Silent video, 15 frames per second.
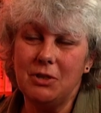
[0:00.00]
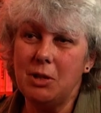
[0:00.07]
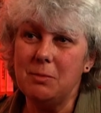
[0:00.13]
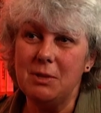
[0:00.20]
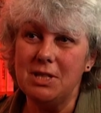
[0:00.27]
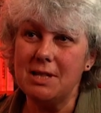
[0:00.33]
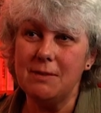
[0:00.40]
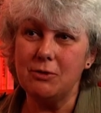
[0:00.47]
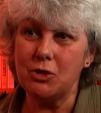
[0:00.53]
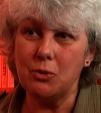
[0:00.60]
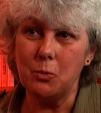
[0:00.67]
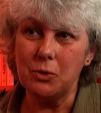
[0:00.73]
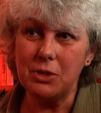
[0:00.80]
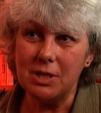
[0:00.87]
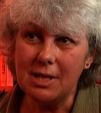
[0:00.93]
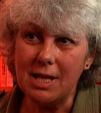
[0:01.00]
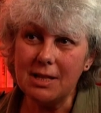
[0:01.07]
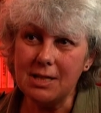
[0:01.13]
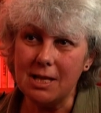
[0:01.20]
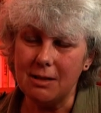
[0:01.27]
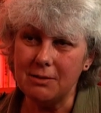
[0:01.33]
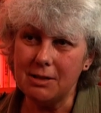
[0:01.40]
nobody's ever sorted
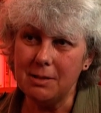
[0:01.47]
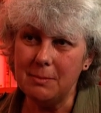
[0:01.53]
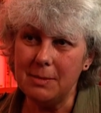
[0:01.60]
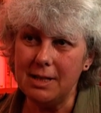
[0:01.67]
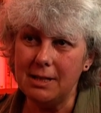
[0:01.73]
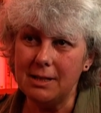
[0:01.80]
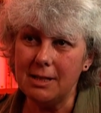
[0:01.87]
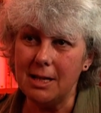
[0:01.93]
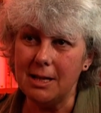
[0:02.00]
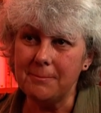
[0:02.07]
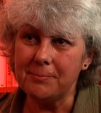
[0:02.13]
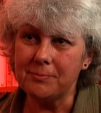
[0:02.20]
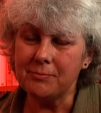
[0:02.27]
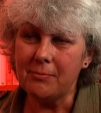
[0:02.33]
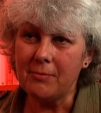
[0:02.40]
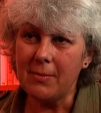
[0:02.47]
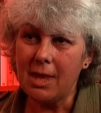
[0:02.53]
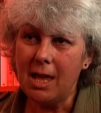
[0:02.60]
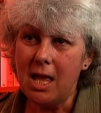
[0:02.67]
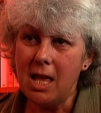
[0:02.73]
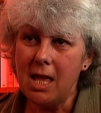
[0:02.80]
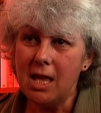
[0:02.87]
that out completely.
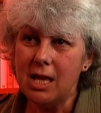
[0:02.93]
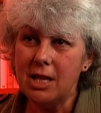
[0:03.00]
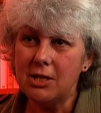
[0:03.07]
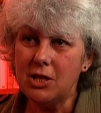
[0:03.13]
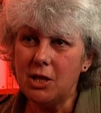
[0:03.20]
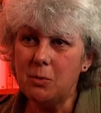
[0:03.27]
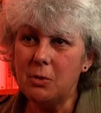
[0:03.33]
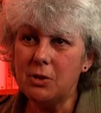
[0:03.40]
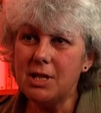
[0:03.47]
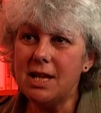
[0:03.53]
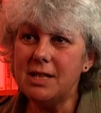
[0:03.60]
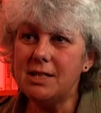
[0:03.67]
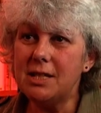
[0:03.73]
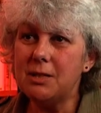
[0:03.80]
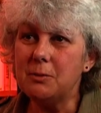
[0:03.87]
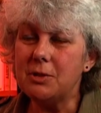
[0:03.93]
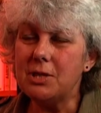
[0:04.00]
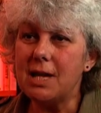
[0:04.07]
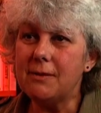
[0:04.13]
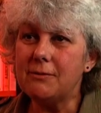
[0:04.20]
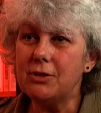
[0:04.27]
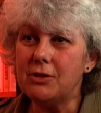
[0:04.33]
So what I did was
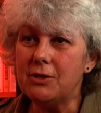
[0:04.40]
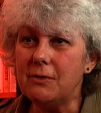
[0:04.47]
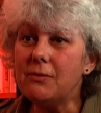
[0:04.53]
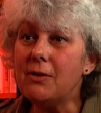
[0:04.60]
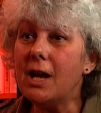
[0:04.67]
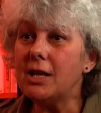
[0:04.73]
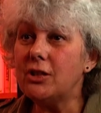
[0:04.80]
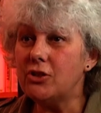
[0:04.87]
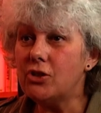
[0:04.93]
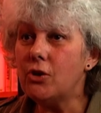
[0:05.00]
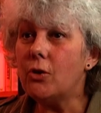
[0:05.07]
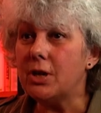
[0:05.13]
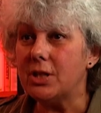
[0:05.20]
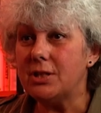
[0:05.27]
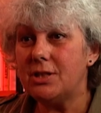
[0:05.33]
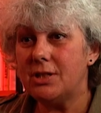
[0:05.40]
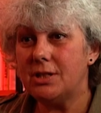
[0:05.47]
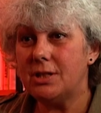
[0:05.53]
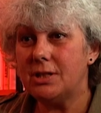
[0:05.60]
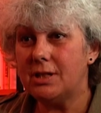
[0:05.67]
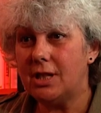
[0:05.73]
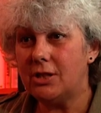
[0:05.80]
have to define
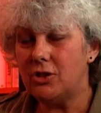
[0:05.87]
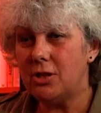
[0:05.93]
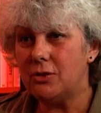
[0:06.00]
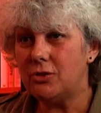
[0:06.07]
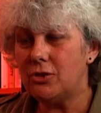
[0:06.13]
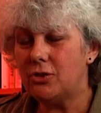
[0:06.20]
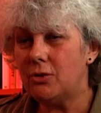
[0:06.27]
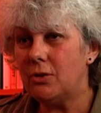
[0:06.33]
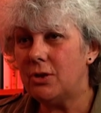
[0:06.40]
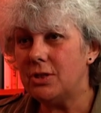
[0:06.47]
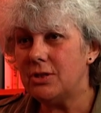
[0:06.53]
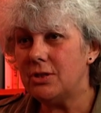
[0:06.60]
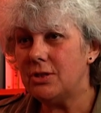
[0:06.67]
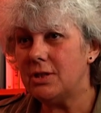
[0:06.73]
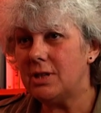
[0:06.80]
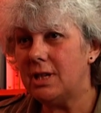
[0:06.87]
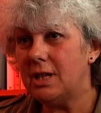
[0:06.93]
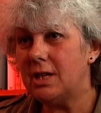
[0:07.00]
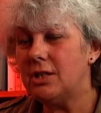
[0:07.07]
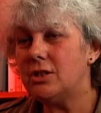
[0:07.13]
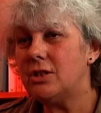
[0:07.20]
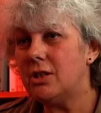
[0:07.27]
choice, and I chose choice
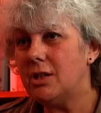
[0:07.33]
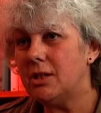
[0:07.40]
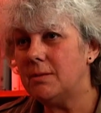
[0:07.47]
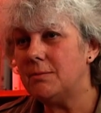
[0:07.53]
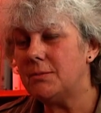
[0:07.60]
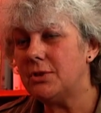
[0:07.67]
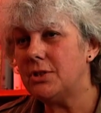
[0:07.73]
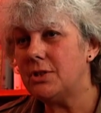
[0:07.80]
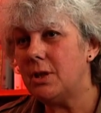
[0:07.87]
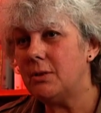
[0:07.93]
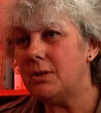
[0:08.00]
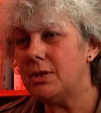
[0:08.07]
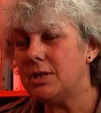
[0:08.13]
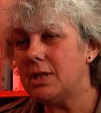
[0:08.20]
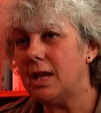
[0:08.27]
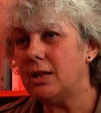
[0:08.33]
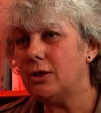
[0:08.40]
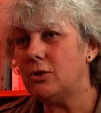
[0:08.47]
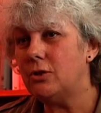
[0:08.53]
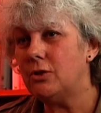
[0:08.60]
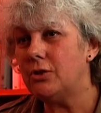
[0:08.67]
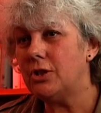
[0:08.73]
in terms so that I
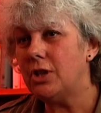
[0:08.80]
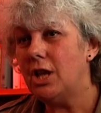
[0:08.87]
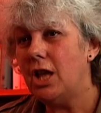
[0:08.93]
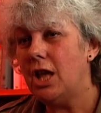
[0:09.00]
could